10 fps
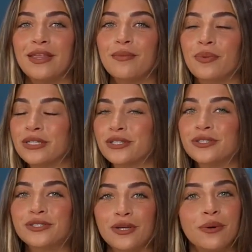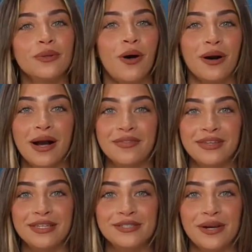winter's so long on the
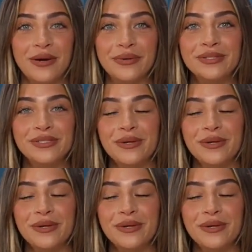East Coast,